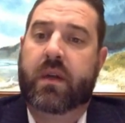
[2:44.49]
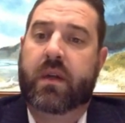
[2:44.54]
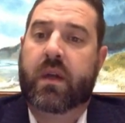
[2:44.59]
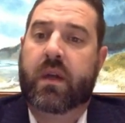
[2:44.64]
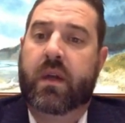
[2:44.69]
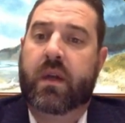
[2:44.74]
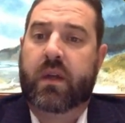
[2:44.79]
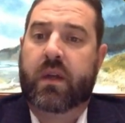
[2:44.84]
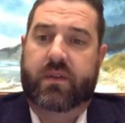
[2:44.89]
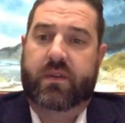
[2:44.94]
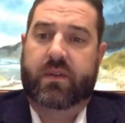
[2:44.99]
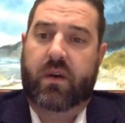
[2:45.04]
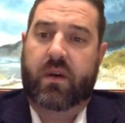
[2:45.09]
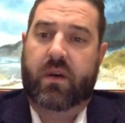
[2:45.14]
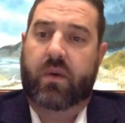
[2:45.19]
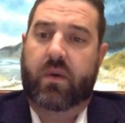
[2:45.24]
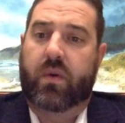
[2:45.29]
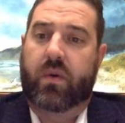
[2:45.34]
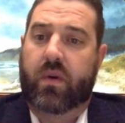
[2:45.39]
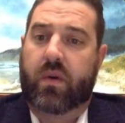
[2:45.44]
So
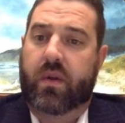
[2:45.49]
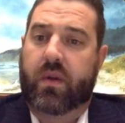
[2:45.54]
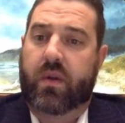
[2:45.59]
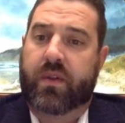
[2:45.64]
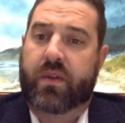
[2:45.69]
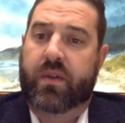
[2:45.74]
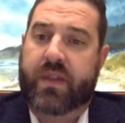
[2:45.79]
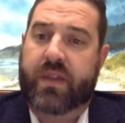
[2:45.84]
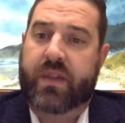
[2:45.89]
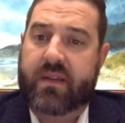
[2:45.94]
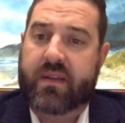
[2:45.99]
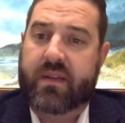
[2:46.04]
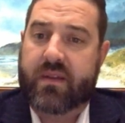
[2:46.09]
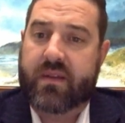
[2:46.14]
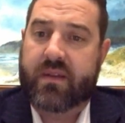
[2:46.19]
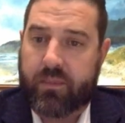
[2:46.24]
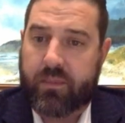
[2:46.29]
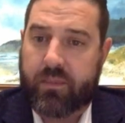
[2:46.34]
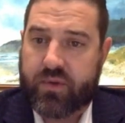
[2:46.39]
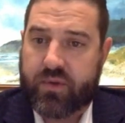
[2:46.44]
these
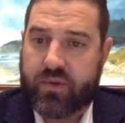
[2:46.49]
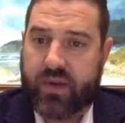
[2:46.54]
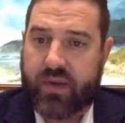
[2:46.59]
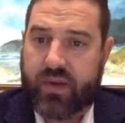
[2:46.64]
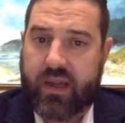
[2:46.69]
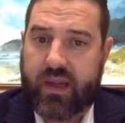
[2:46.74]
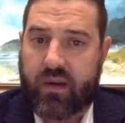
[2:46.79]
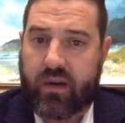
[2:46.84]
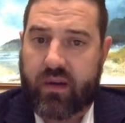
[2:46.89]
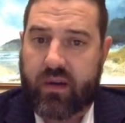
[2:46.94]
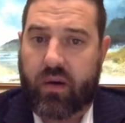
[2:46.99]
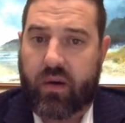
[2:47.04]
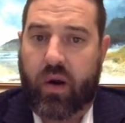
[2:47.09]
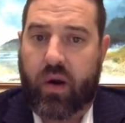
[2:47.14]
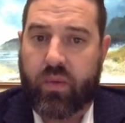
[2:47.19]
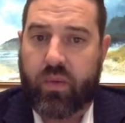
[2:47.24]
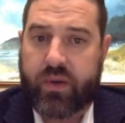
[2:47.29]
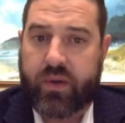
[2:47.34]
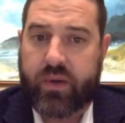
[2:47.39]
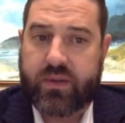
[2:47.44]
numbers right here are
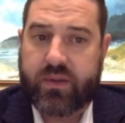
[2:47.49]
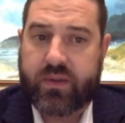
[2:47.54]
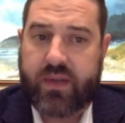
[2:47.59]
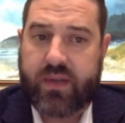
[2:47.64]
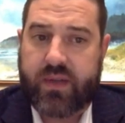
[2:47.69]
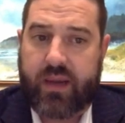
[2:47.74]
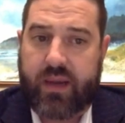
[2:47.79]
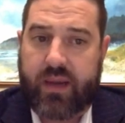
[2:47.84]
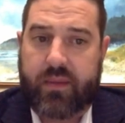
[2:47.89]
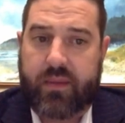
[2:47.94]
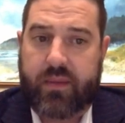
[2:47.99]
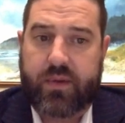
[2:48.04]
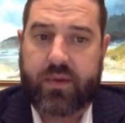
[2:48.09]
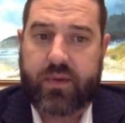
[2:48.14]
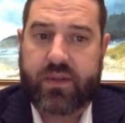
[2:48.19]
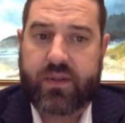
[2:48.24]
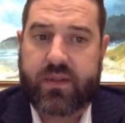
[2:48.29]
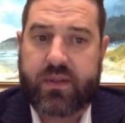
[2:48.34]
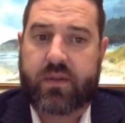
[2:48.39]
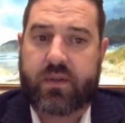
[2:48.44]
real-time numbers.
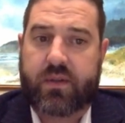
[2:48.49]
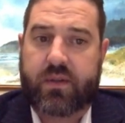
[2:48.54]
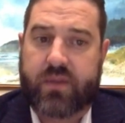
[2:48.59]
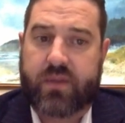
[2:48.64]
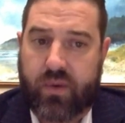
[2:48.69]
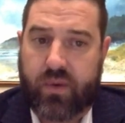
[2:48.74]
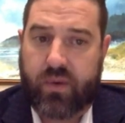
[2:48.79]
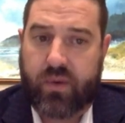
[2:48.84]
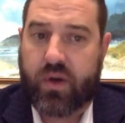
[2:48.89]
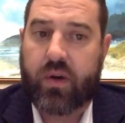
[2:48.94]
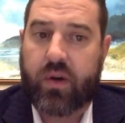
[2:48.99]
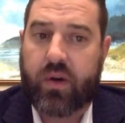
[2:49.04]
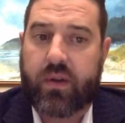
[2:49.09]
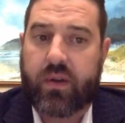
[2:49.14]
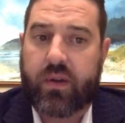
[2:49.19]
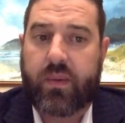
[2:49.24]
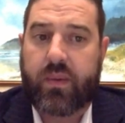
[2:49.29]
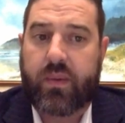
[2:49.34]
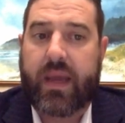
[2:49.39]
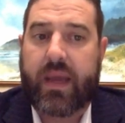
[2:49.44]
So currently we
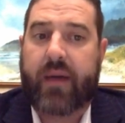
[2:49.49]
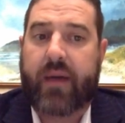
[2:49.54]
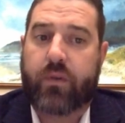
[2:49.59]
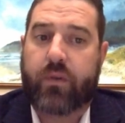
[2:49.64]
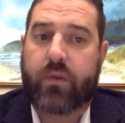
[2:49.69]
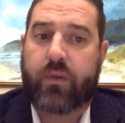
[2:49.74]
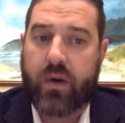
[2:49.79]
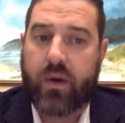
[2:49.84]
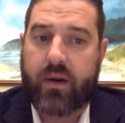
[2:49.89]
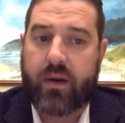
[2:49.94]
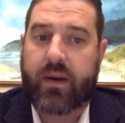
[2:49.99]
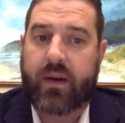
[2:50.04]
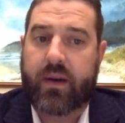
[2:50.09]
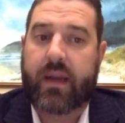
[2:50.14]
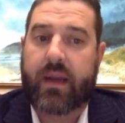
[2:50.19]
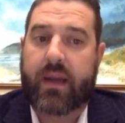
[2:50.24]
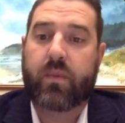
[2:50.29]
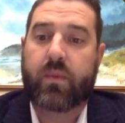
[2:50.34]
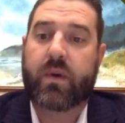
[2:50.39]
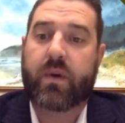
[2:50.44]
have
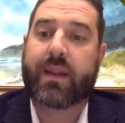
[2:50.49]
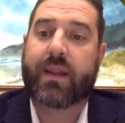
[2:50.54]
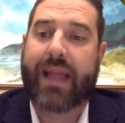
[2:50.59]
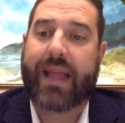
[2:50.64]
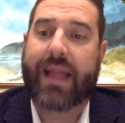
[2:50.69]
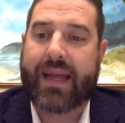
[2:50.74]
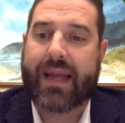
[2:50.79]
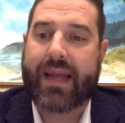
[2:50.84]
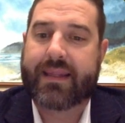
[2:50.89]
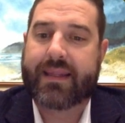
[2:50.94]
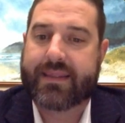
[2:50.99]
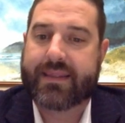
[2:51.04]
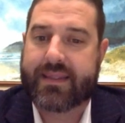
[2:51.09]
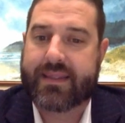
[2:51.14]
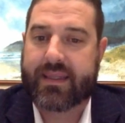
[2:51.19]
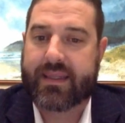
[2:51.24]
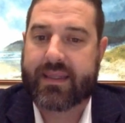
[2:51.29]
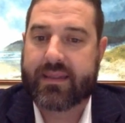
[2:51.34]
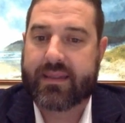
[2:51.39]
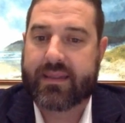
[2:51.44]
491 land
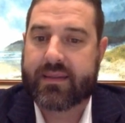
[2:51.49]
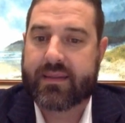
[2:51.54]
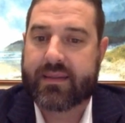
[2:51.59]
listings.